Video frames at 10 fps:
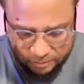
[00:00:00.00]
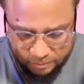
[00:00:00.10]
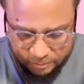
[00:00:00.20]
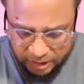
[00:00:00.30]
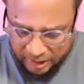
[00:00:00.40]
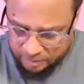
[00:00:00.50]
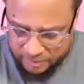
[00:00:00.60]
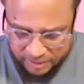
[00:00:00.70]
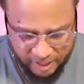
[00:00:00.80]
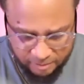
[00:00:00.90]
Jacob
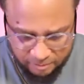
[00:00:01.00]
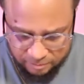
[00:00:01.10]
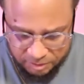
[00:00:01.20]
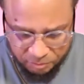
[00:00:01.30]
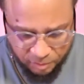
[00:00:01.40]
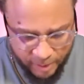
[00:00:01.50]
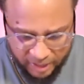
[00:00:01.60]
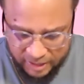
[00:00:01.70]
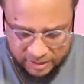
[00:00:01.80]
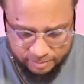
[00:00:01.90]
said to
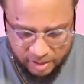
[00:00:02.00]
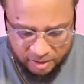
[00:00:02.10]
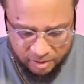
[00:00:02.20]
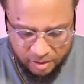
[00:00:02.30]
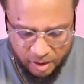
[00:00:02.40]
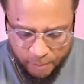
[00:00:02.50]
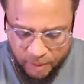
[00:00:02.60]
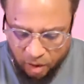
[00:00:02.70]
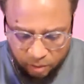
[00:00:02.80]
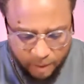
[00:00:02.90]
Rebekah, his mother,
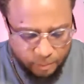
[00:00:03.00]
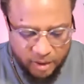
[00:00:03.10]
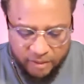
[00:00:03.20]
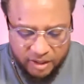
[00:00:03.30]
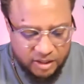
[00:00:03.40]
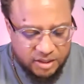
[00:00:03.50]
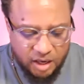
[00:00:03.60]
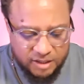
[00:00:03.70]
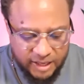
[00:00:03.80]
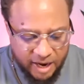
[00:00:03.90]
behold, my brother
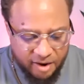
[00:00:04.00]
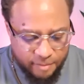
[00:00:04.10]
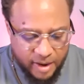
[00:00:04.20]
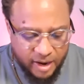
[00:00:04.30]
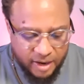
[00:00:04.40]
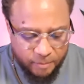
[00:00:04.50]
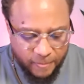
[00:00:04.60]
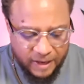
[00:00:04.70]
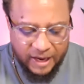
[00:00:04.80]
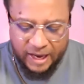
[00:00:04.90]
Esau is a hairy man,
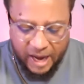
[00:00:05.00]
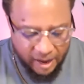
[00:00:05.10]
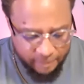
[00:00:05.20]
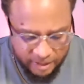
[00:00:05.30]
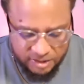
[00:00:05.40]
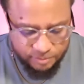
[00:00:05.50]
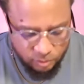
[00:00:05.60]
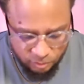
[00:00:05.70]
and I am a smooth,